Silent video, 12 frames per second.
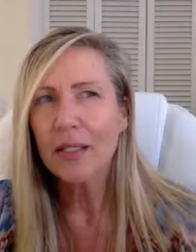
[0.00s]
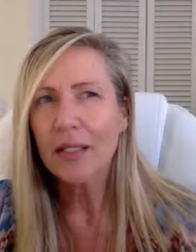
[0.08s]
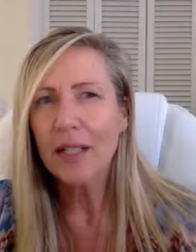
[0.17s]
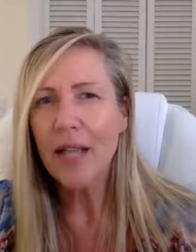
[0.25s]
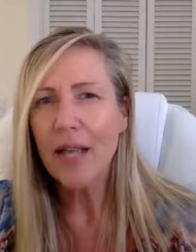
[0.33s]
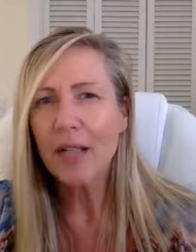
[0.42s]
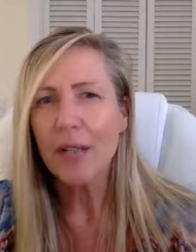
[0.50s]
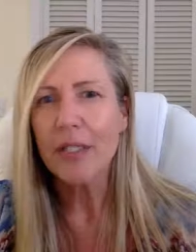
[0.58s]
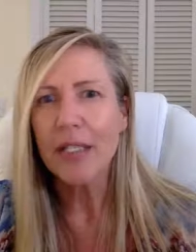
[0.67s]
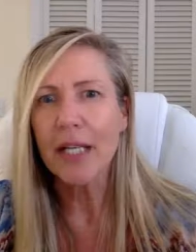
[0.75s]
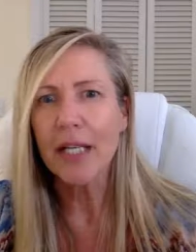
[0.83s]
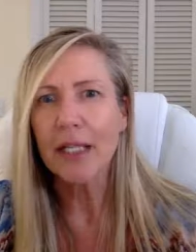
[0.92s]
a
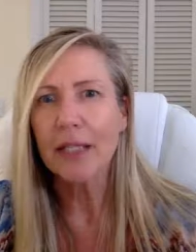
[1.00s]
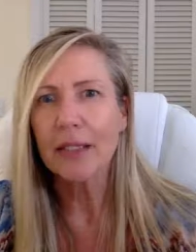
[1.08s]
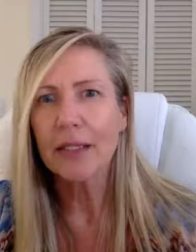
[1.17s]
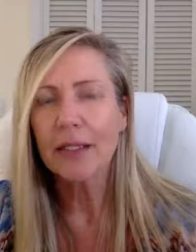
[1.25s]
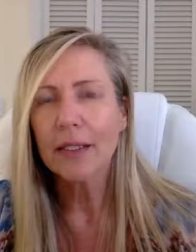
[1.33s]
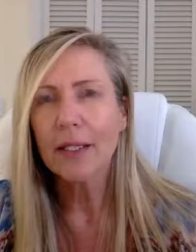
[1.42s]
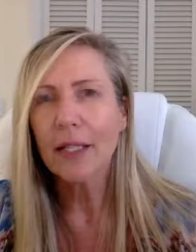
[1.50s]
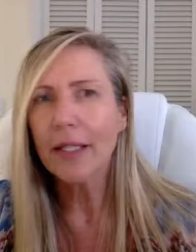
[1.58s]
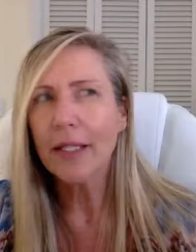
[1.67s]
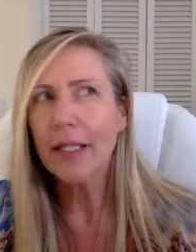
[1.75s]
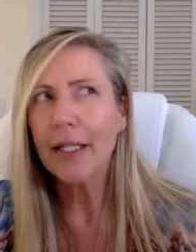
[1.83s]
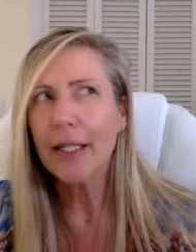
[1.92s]
nanosecond. And
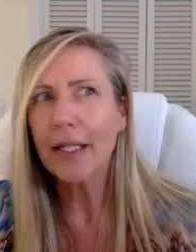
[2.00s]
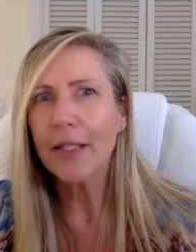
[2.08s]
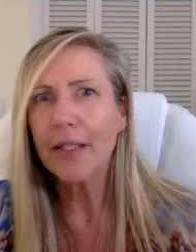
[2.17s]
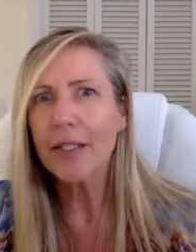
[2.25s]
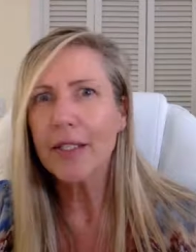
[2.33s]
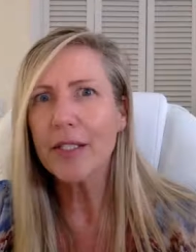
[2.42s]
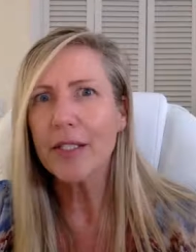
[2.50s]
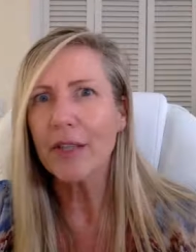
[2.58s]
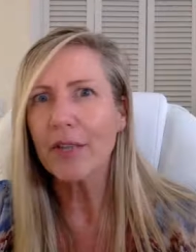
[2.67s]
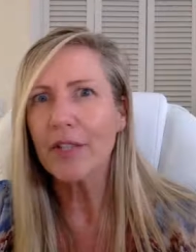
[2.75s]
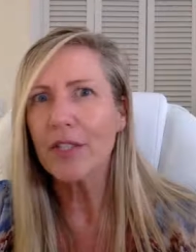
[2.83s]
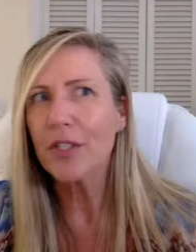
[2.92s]
they didn't get the good
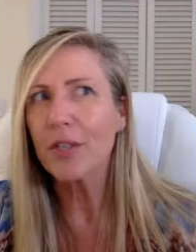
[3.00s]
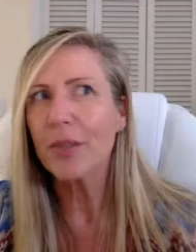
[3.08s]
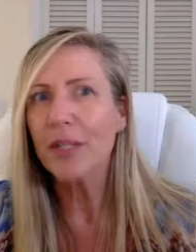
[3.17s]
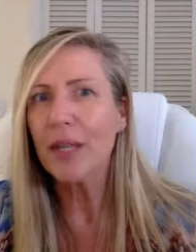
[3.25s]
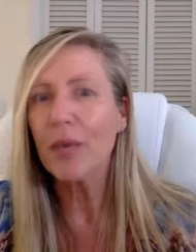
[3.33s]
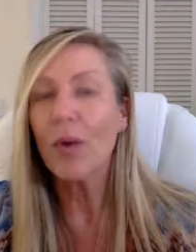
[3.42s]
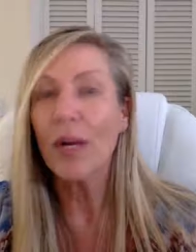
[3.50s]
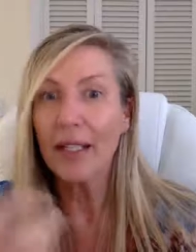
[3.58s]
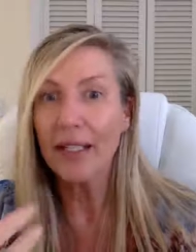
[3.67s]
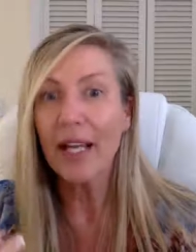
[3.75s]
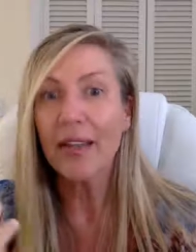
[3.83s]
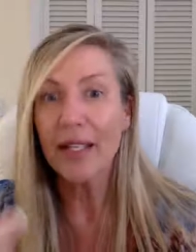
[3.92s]
stuff. They took what they wanted.
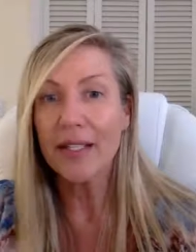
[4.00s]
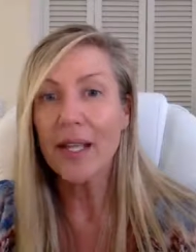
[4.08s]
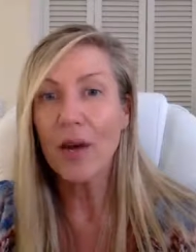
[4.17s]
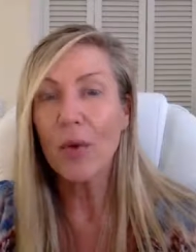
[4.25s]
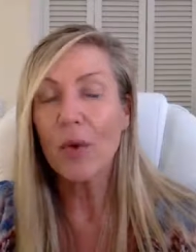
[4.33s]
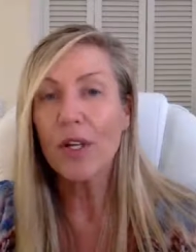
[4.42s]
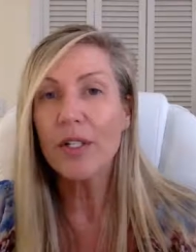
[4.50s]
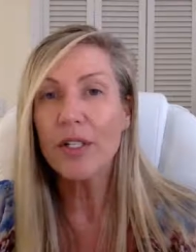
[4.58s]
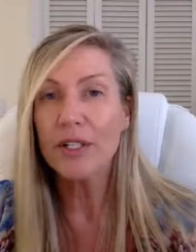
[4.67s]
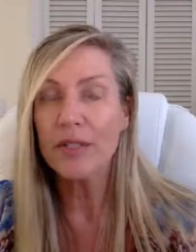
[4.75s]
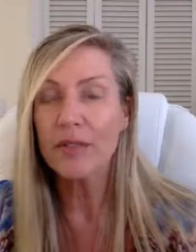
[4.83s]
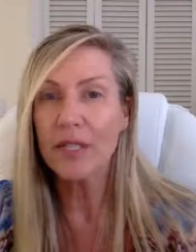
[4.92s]
Yeah, that's how it
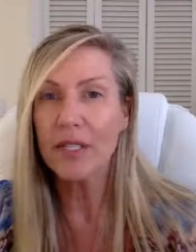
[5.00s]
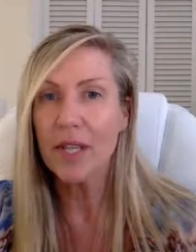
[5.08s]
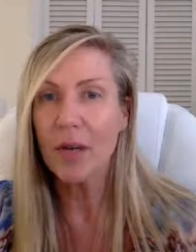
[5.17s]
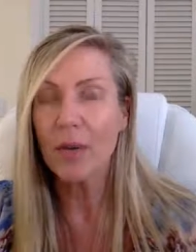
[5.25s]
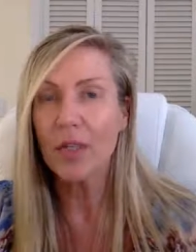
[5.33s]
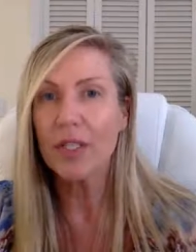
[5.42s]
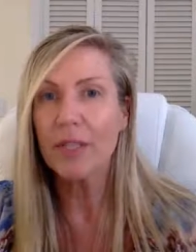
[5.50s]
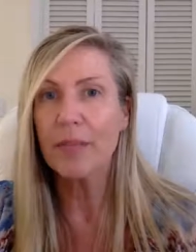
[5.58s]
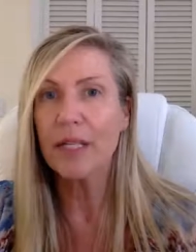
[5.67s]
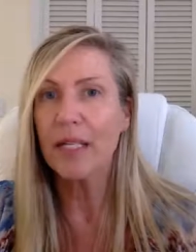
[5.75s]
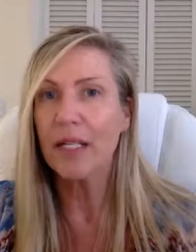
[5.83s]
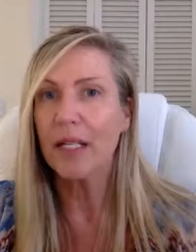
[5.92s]
works. That's how it works in
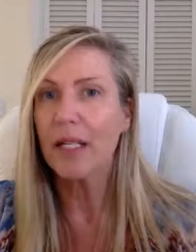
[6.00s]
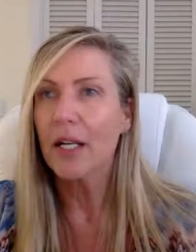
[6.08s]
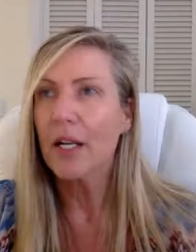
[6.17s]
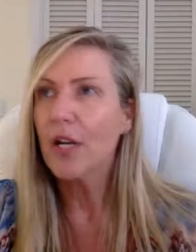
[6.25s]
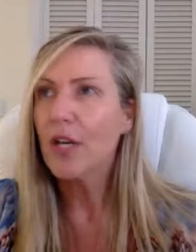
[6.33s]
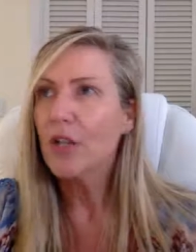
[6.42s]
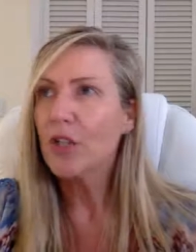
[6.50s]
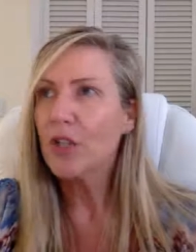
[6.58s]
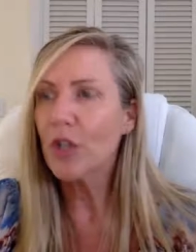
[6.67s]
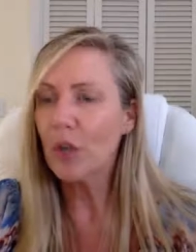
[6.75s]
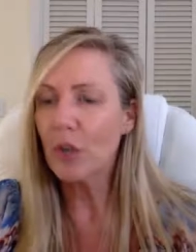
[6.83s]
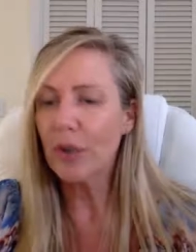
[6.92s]
media.
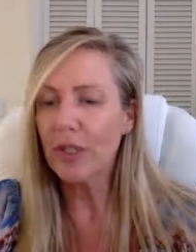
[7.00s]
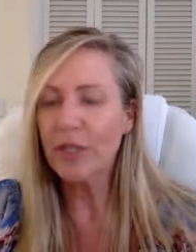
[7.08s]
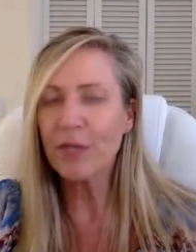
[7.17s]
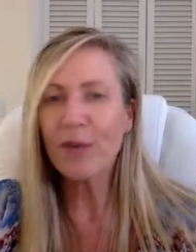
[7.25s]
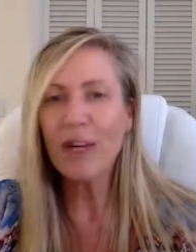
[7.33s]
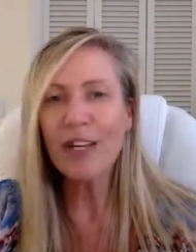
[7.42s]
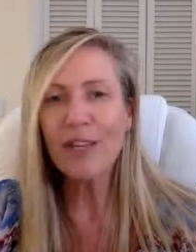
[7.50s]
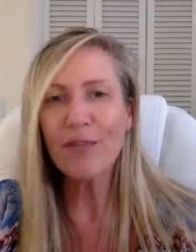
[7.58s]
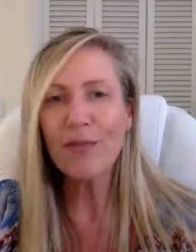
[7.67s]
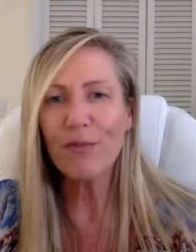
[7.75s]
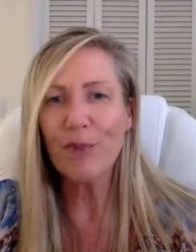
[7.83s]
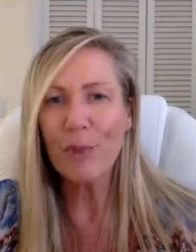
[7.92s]
So it's
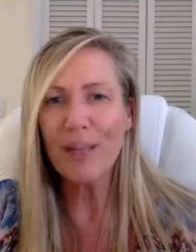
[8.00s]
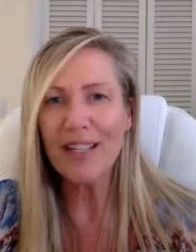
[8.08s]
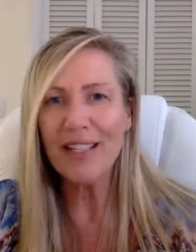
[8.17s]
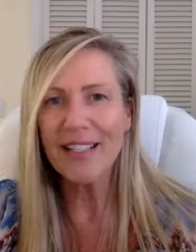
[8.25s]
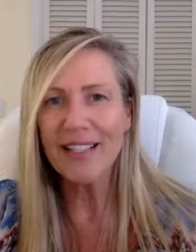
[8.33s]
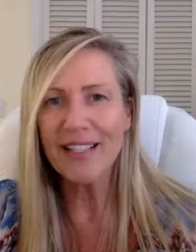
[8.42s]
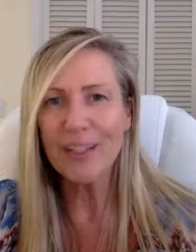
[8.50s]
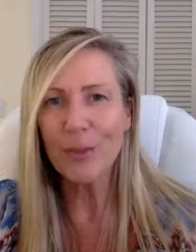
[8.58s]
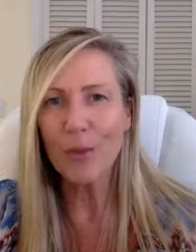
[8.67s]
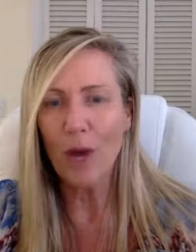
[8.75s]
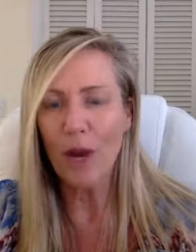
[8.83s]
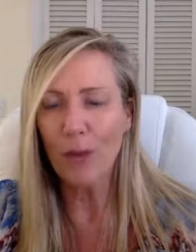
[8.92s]
funny for me
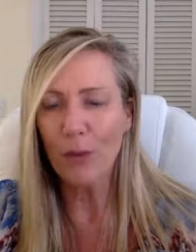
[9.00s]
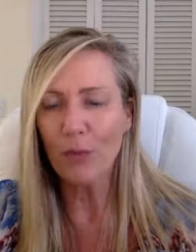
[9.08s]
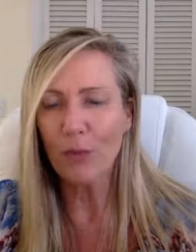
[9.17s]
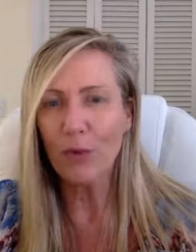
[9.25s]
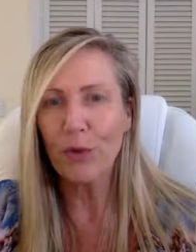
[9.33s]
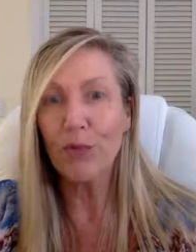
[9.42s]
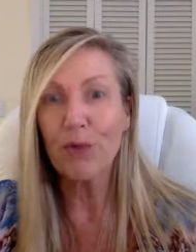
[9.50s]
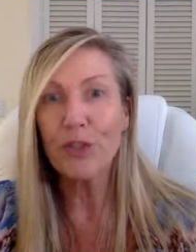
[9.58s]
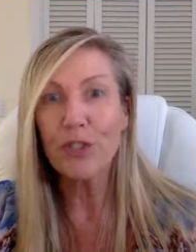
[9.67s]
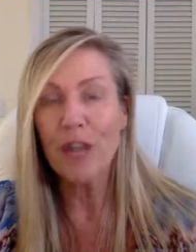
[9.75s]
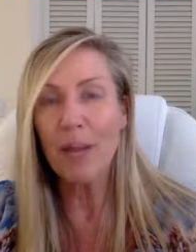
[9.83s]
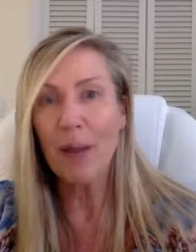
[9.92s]
to, for the
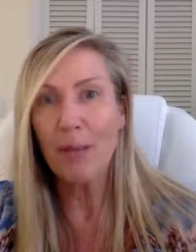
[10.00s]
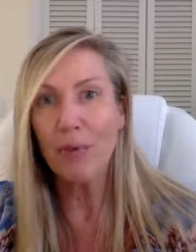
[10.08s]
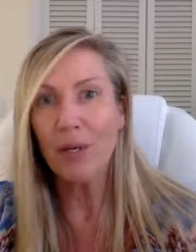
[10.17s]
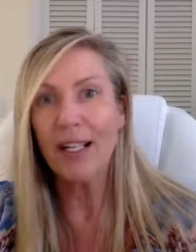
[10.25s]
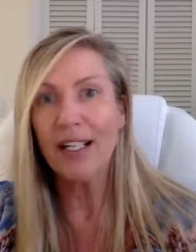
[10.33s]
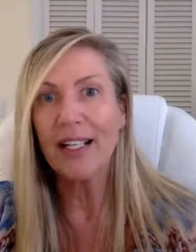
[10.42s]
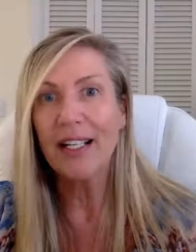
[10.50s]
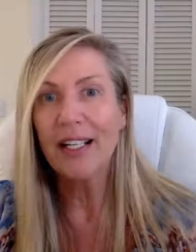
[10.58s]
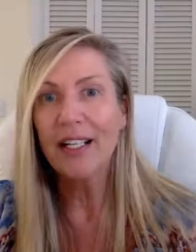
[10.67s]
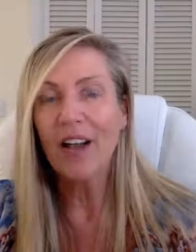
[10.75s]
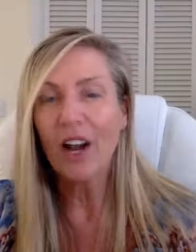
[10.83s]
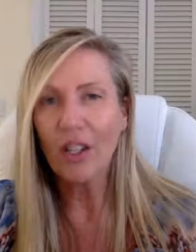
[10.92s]
first time, I bring
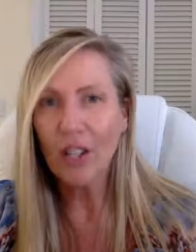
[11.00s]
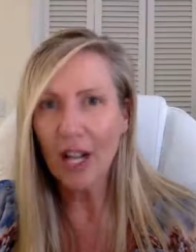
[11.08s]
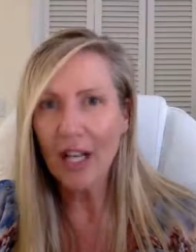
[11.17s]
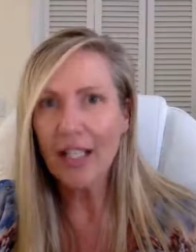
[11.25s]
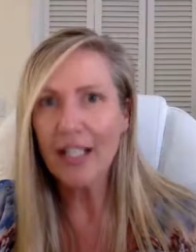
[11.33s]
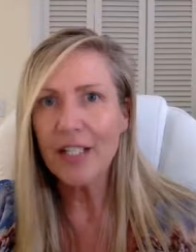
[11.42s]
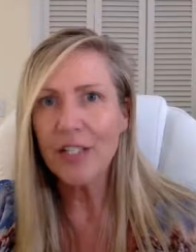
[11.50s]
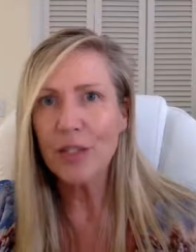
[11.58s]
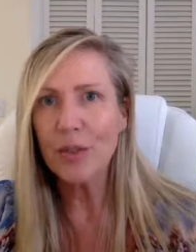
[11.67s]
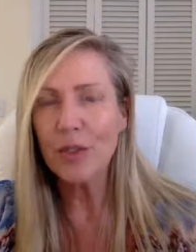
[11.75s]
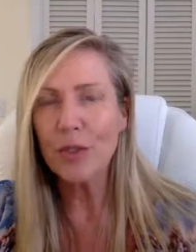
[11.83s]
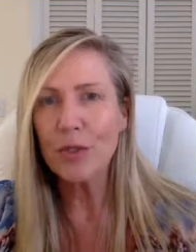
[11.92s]
a client
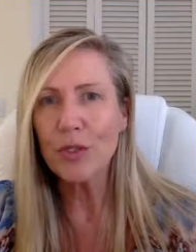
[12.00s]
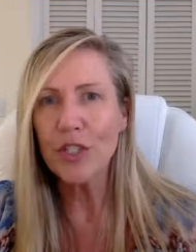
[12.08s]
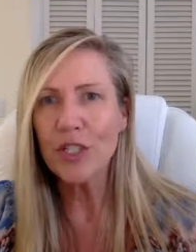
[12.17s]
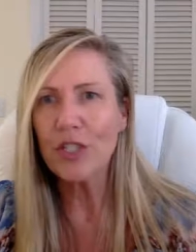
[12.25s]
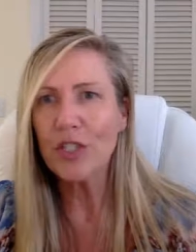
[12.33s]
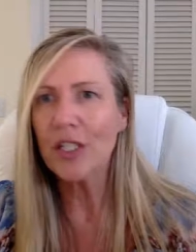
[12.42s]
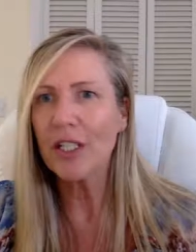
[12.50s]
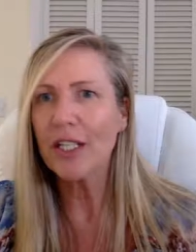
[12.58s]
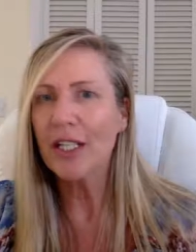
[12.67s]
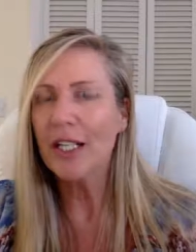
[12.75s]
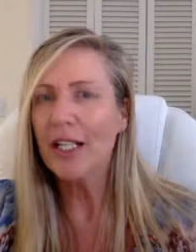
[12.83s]
into a news station,